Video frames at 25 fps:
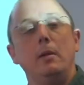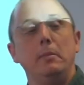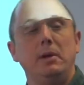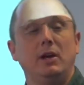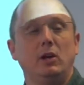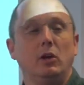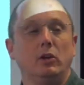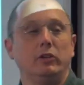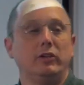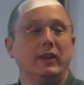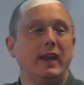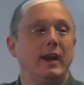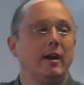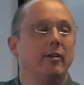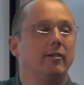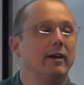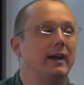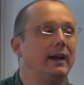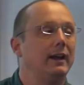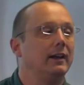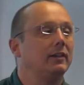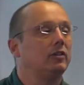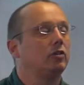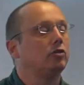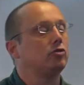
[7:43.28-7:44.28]
because they are
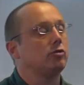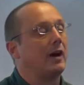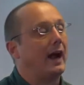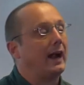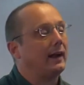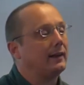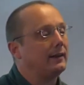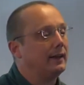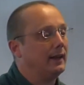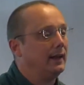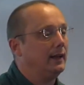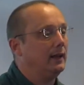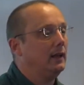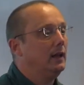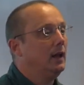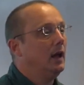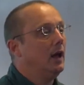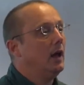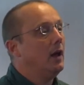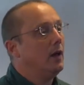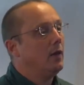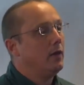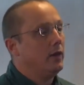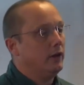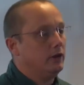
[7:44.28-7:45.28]
extracting
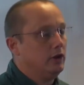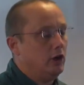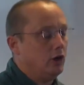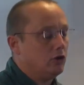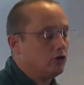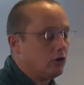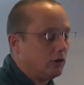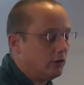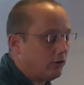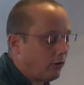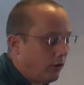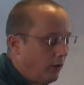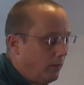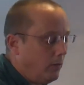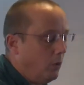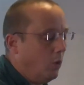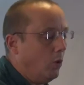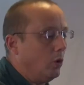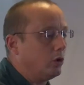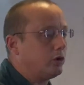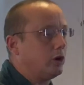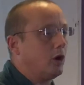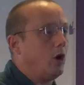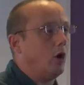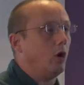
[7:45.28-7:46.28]
the nutrients from the
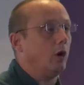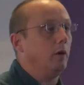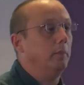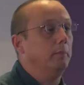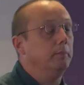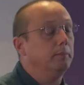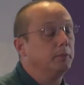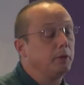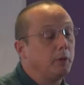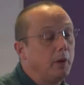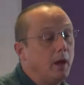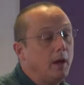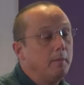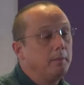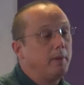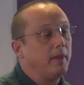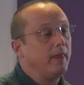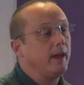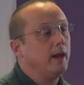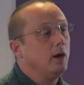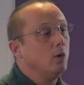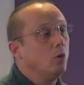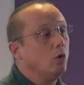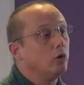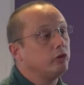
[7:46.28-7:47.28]
water columns, but
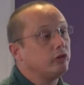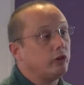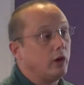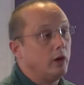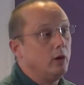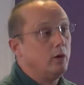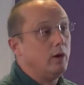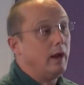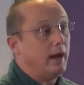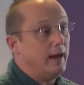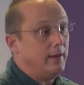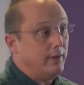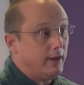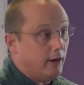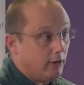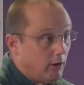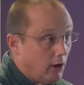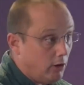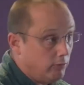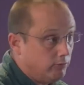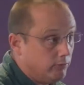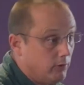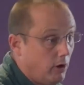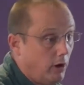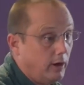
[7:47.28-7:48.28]
they also, in their
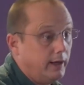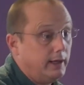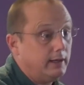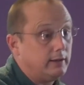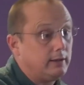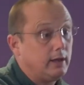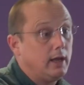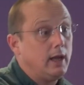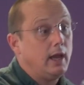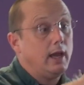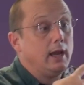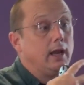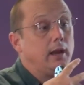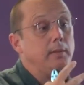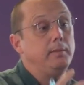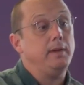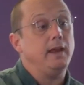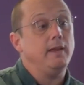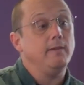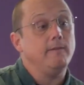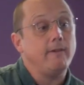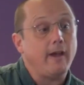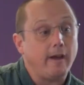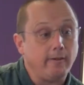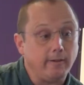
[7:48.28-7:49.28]
own right, can
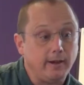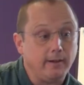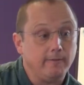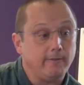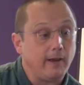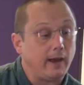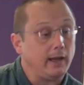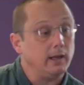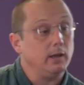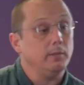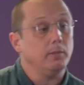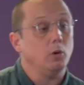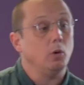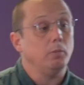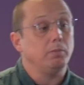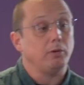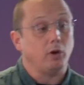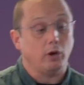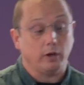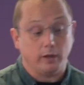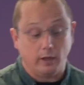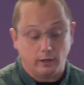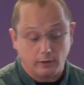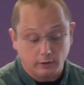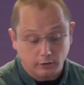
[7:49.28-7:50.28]
be very valuable
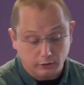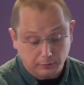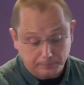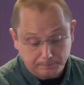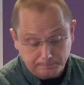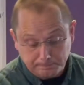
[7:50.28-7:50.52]
products.